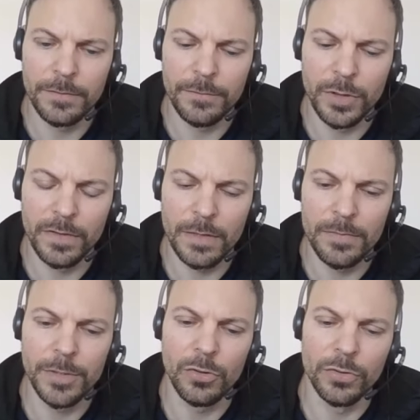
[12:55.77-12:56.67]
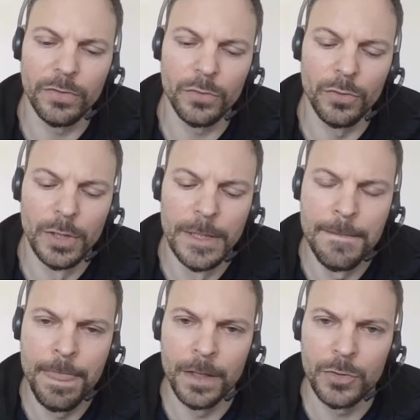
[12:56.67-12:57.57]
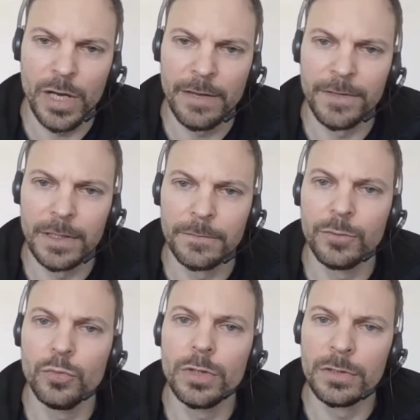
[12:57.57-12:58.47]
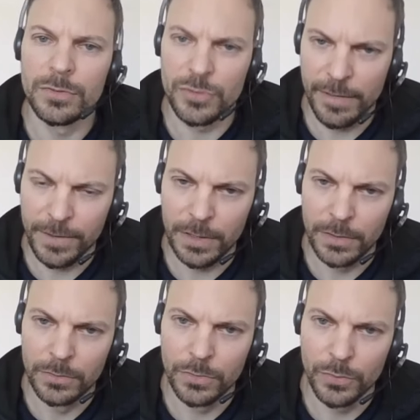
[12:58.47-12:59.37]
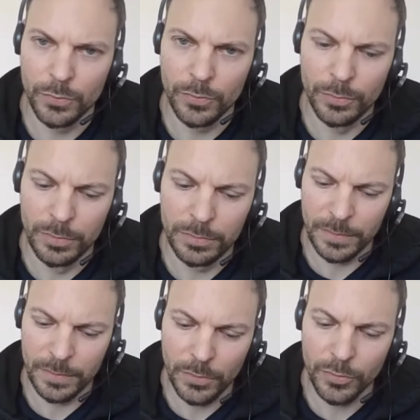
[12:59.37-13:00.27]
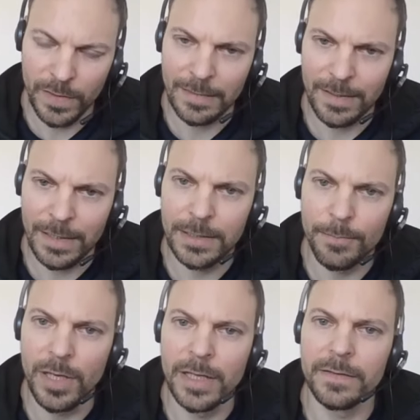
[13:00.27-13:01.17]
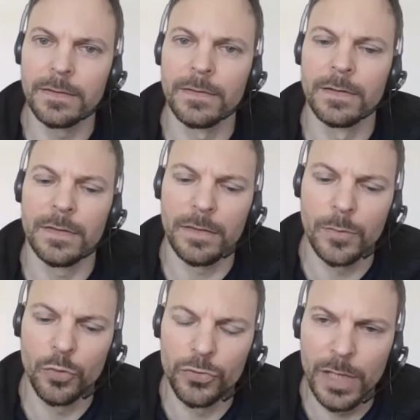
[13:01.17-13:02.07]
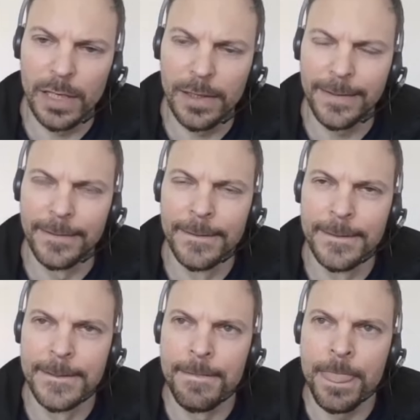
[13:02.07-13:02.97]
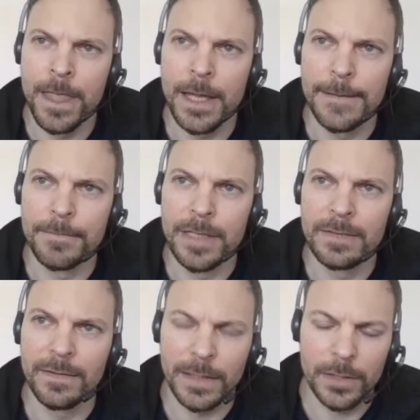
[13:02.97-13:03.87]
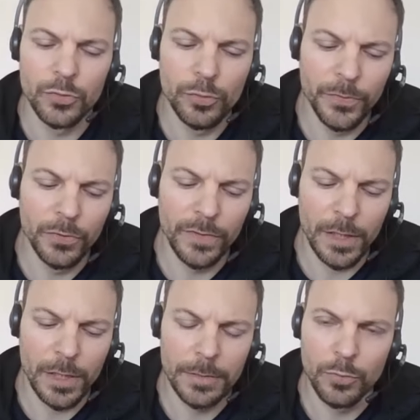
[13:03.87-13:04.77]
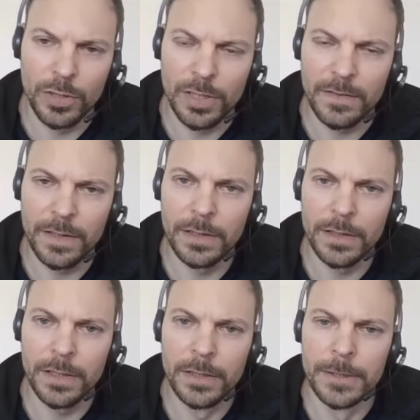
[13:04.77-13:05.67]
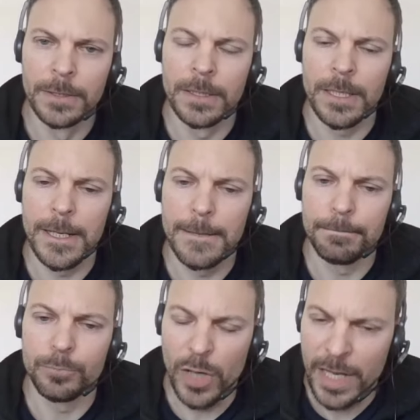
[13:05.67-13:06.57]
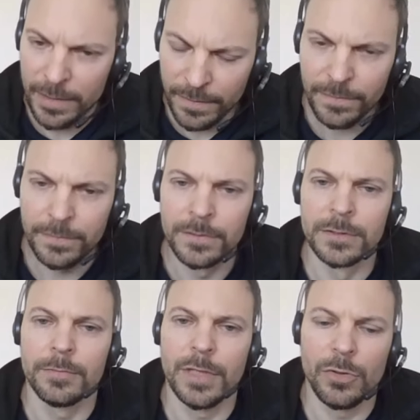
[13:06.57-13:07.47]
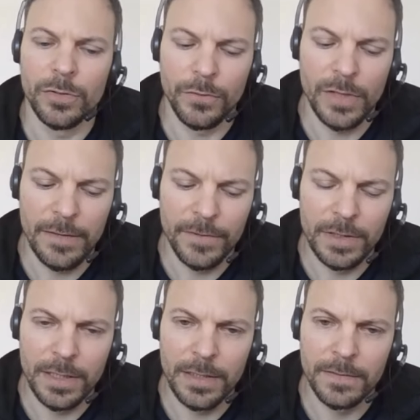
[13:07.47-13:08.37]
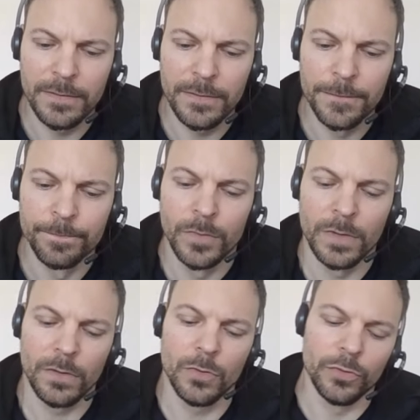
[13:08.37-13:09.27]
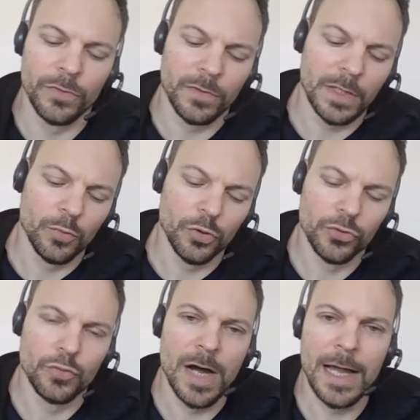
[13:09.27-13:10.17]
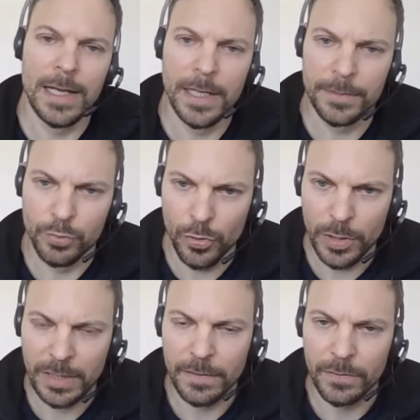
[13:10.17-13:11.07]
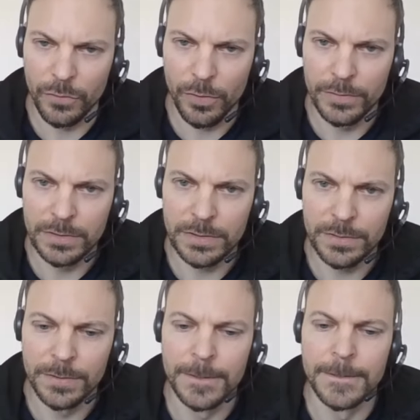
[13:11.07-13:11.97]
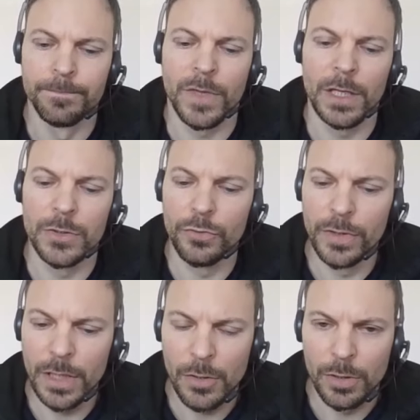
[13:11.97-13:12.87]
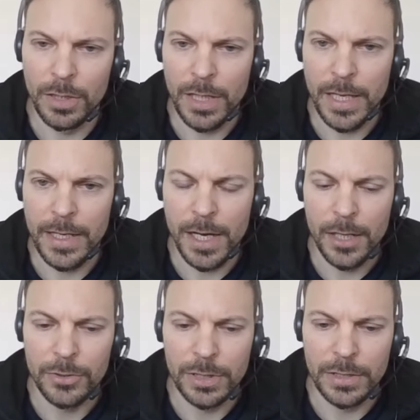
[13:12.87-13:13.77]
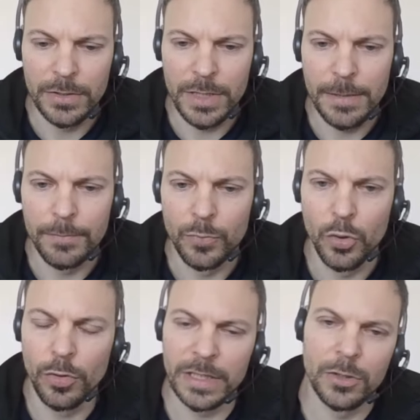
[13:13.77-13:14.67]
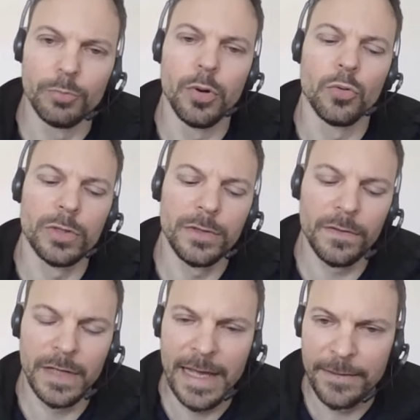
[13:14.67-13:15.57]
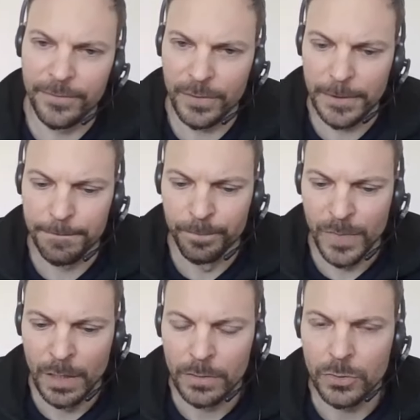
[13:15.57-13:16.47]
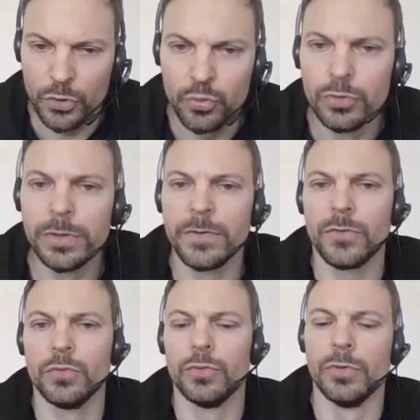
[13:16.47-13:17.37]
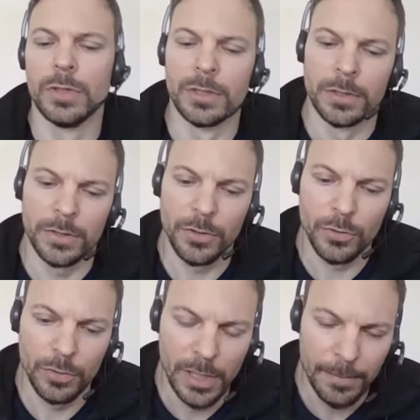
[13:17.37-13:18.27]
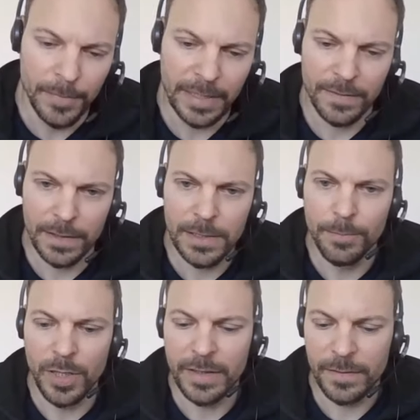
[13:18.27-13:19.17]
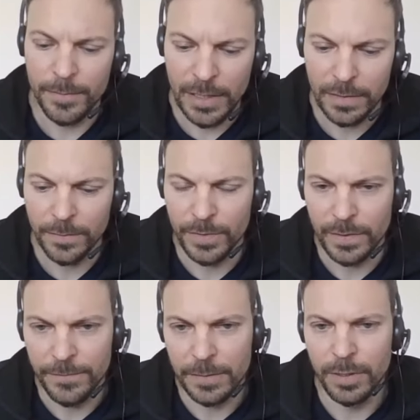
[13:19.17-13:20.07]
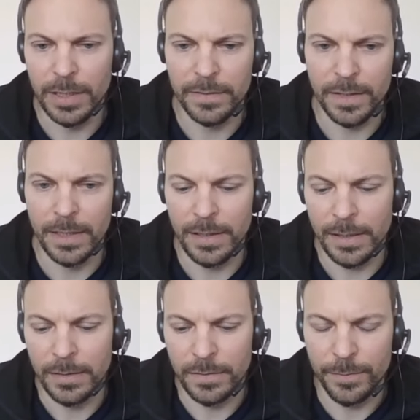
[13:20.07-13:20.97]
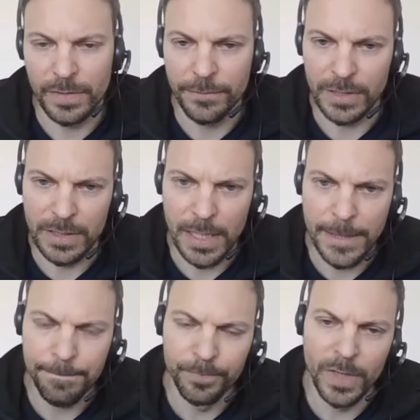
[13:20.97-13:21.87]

for example, but also driving food traffic to those exactly places that they want to highlight. Um, and the second group, those are more classically um, brands, but also advertisers, those that want to highlight products and services. And using our A R and um, HoloAd components, they have the, the tools to, you know, um, exactly place them at a specific place and a specific time.